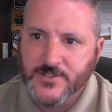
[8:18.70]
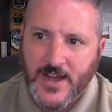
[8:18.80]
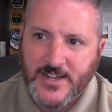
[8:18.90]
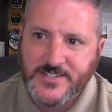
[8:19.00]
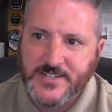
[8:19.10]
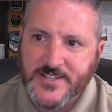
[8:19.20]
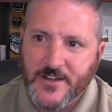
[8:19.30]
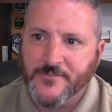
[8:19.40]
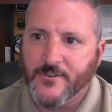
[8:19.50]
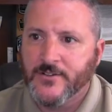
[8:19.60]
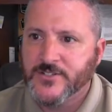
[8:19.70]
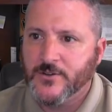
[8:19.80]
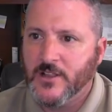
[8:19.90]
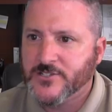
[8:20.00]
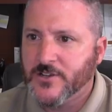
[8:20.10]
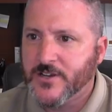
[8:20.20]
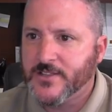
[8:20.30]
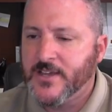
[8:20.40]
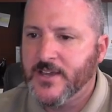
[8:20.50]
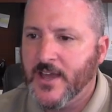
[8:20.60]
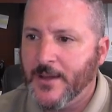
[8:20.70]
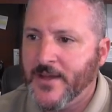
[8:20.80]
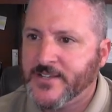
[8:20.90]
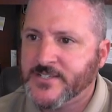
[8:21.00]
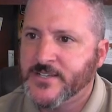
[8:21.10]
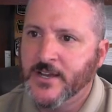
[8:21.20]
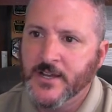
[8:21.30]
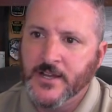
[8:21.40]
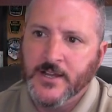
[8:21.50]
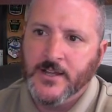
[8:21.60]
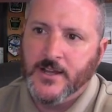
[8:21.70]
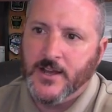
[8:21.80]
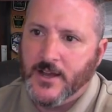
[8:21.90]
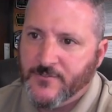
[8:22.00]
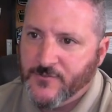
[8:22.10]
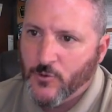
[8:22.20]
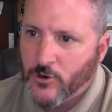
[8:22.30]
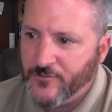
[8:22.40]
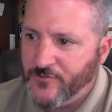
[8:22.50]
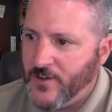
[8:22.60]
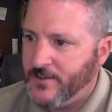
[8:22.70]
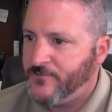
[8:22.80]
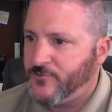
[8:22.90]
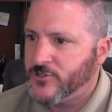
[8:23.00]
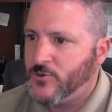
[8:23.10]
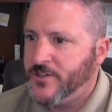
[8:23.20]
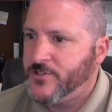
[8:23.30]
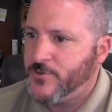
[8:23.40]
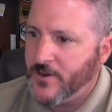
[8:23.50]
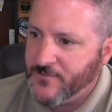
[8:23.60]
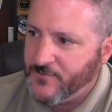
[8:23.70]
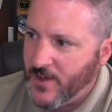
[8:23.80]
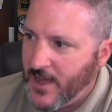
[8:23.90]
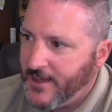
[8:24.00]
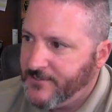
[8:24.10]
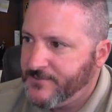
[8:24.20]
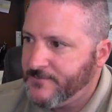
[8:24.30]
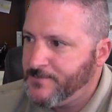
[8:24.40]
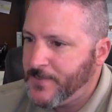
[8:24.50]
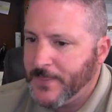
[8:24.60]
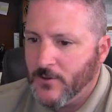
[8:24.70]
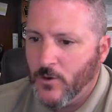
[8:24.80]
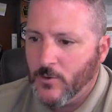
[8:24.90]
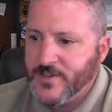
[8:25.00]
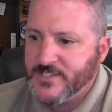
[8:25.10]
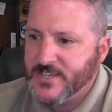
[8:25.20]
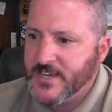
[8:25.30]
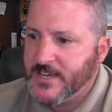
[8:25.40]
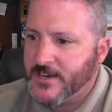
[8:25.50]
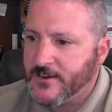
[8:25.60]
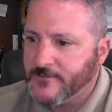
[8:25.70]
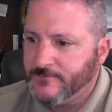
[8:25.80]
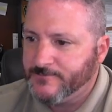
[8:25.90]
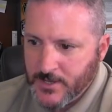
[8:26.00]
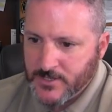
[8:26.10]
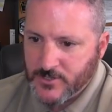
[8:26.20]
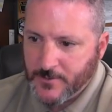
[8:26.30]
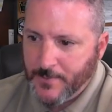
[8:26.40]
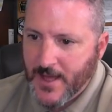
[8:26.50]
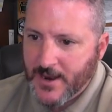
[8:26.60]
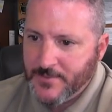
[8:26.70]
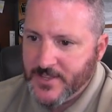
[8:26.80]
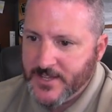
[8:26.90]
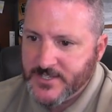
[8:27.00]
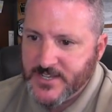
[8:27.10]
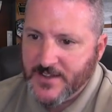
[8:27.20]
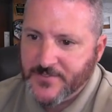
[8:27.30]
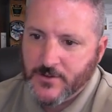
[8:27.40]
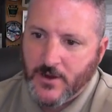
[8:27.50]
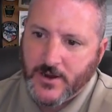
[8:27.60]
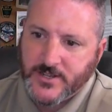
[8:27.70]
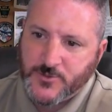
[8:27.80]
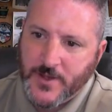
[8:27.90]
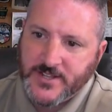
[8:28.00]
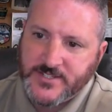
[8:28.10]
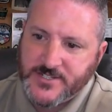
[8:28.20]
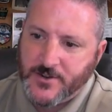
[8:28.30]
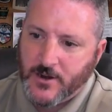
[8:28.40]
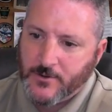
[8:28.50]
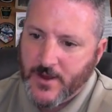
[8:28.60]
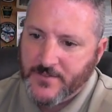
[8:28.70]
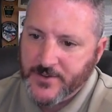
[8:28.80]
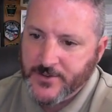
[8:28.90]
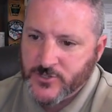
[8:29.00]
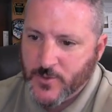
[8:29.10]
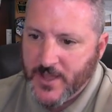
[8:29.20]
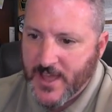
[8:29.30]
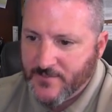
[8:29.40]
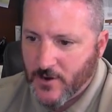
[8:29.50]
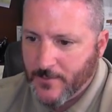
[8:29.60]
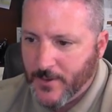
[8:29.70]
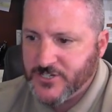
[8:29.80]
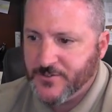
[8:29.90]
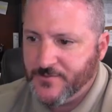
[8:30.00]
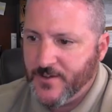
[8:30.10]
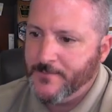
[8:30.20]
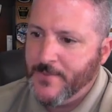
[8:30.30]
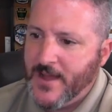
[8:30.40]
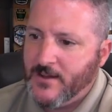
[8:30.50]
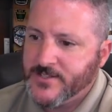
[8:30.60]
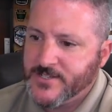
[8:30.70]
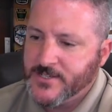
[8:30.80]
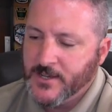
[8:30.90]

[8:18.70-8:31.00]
how does it differ? So let's look at the MS4 fund for 2025. What we see here, so at the bottom of this, after our expenses and our revenues, we have our budget fund balance